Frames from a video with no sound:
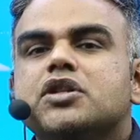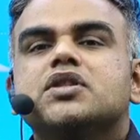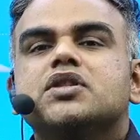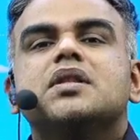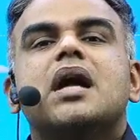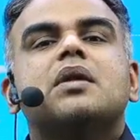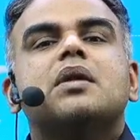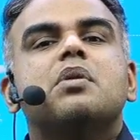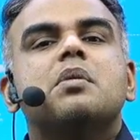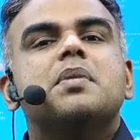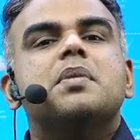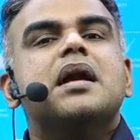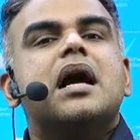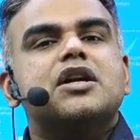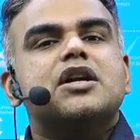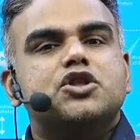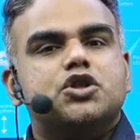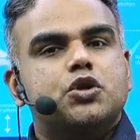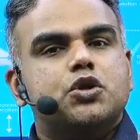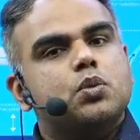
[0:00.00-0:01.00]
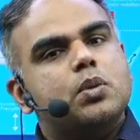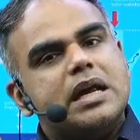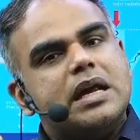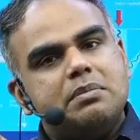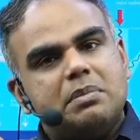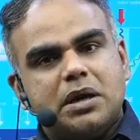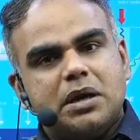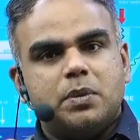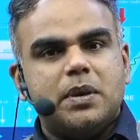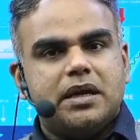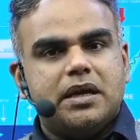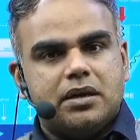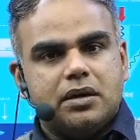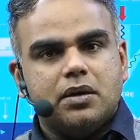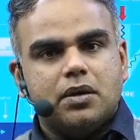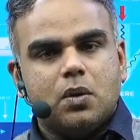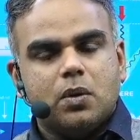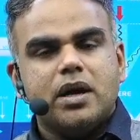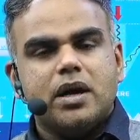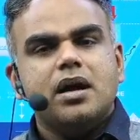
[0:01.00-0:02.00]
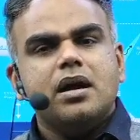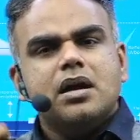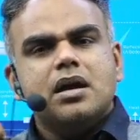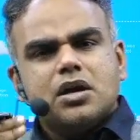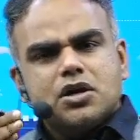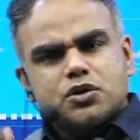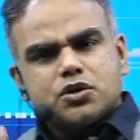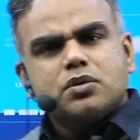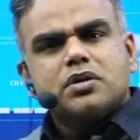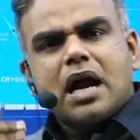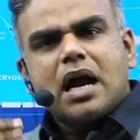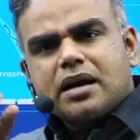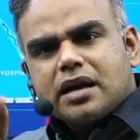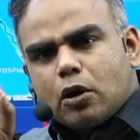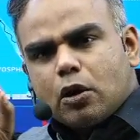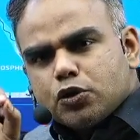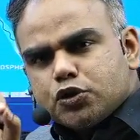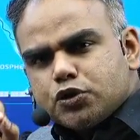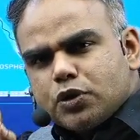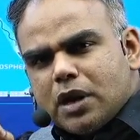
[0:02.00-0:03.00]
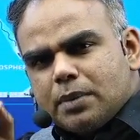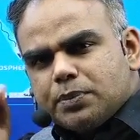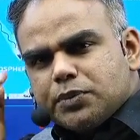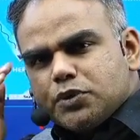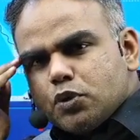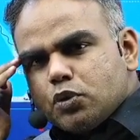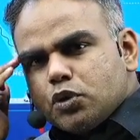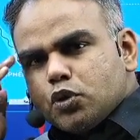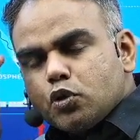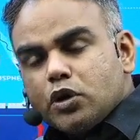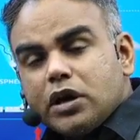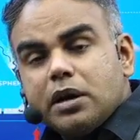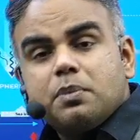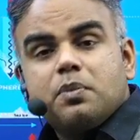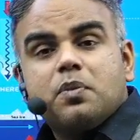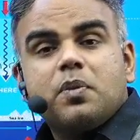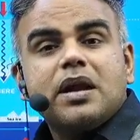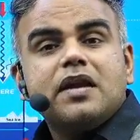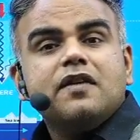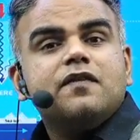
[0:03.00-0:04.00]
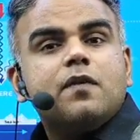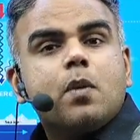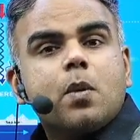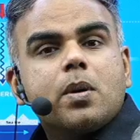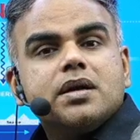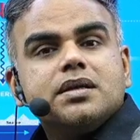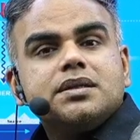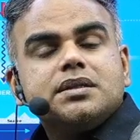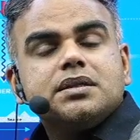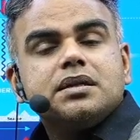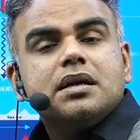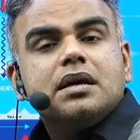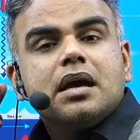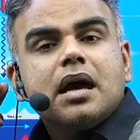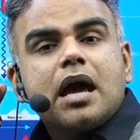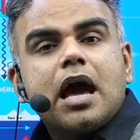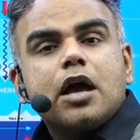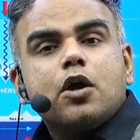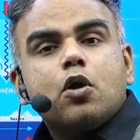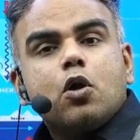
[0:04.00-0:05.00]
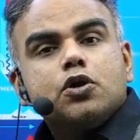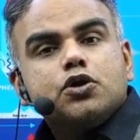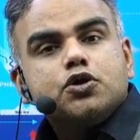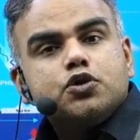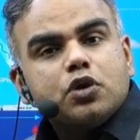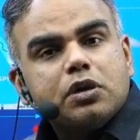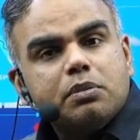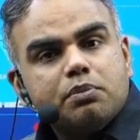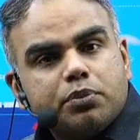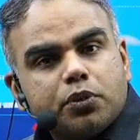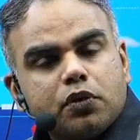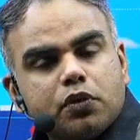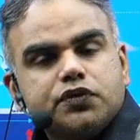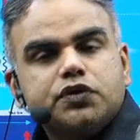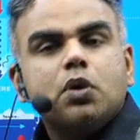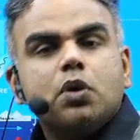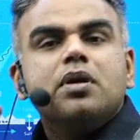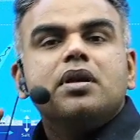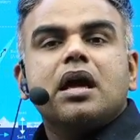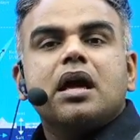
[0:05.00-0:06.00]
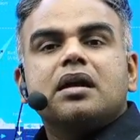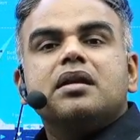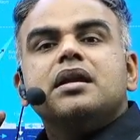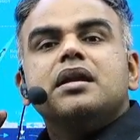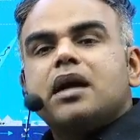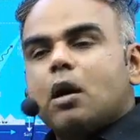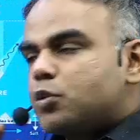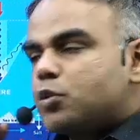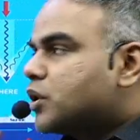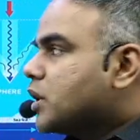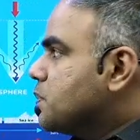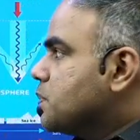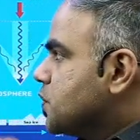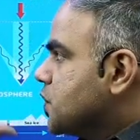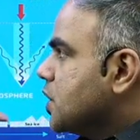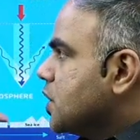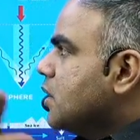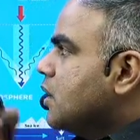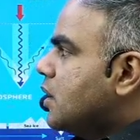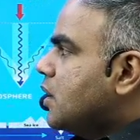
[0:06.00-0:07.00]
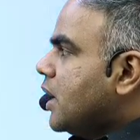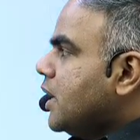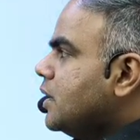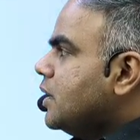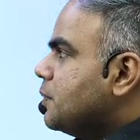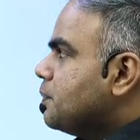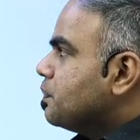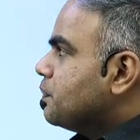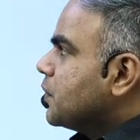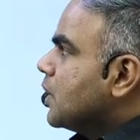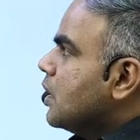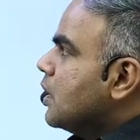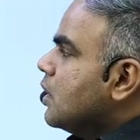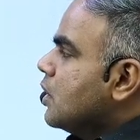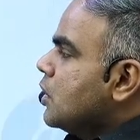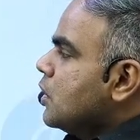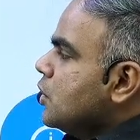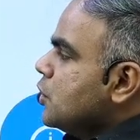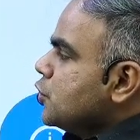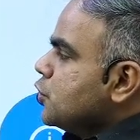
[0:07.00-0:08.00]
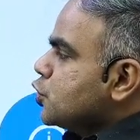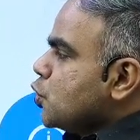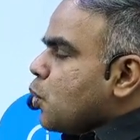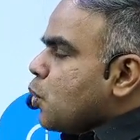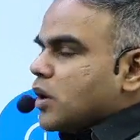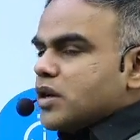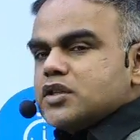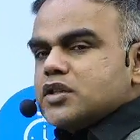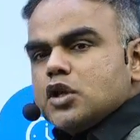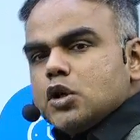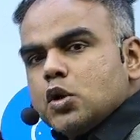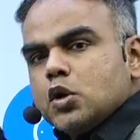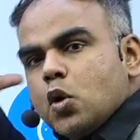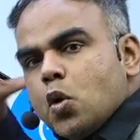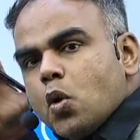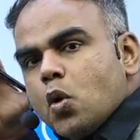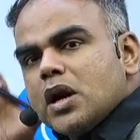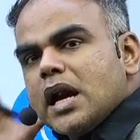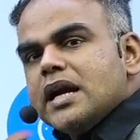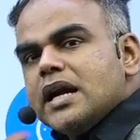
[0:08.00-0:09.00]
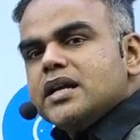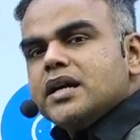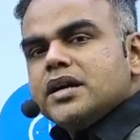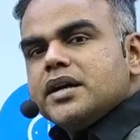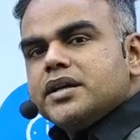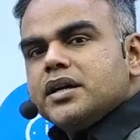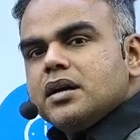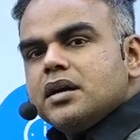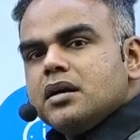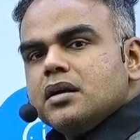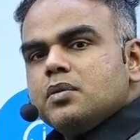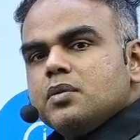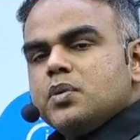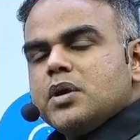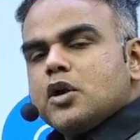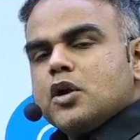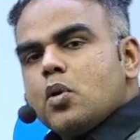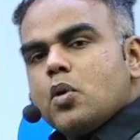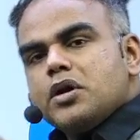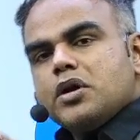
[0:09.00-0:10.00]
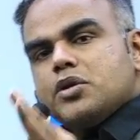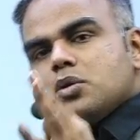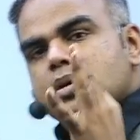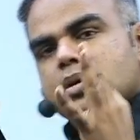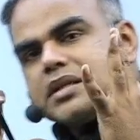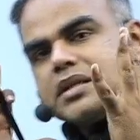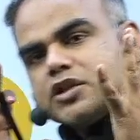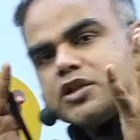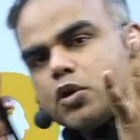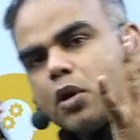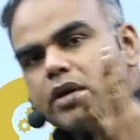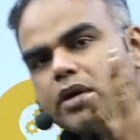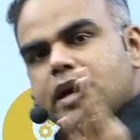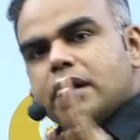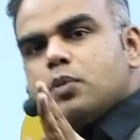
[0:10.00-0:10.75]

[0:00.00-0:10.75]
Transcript: that will be asked you in between. Okay, so that also helps you to keep very focused and also improves your learning outcomes, right? So what is the whole idea here? We are going to consolidate